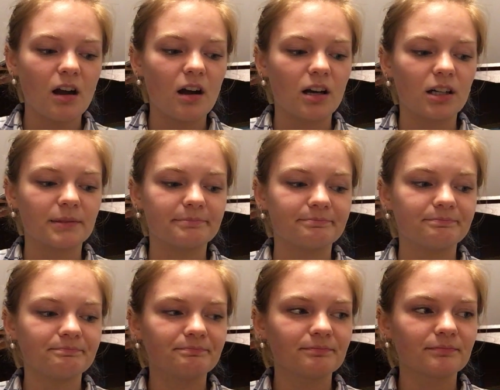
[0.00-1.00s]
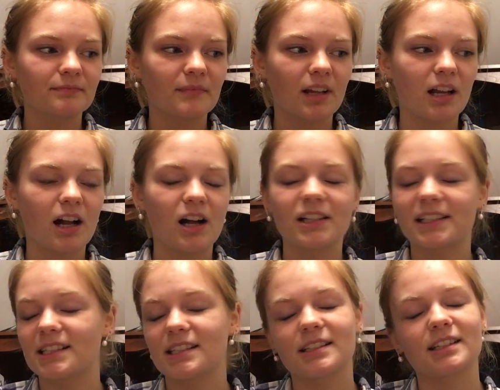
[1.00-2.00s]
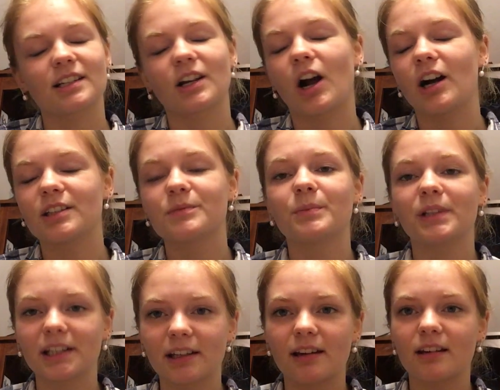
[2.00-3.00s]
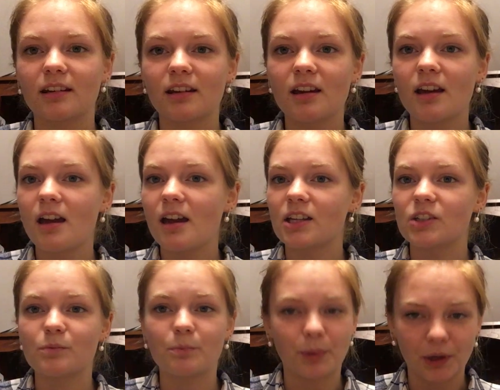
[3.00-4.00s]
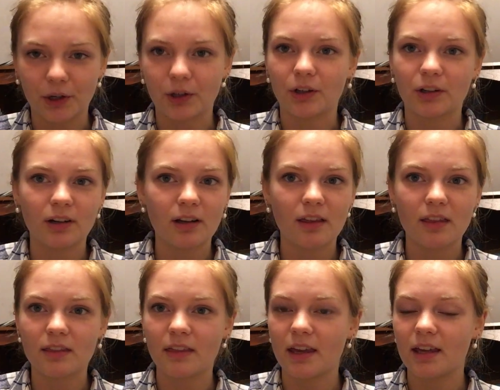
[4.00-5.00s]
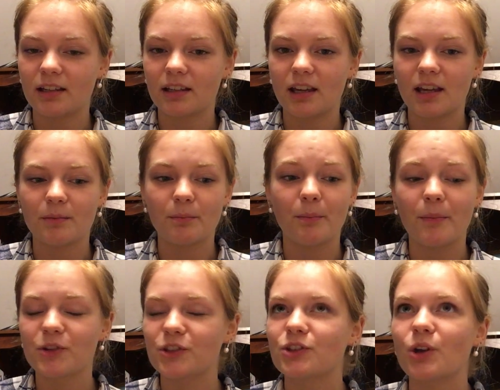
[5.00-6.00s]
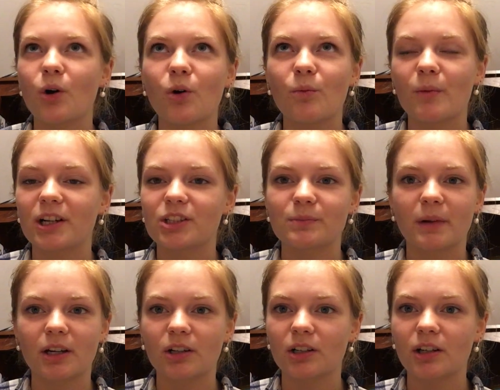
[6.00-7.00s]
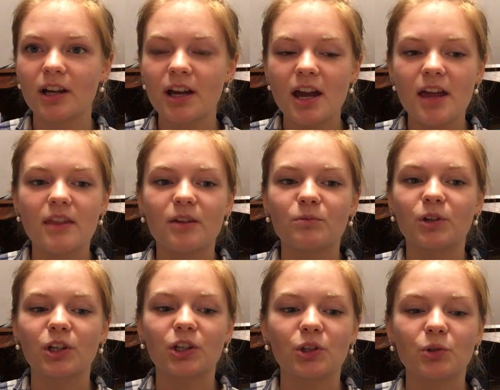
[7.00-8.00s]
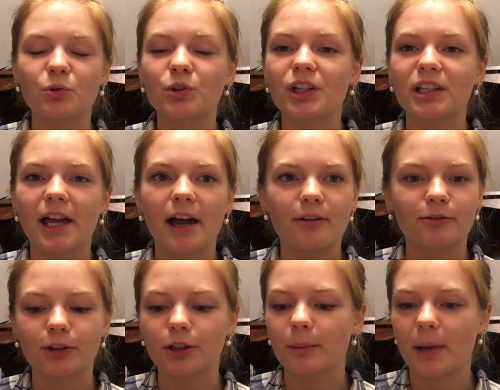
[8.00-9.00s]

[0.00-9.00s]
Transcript: All I can say is that God's plan is bigger than, and so much better than what you could ever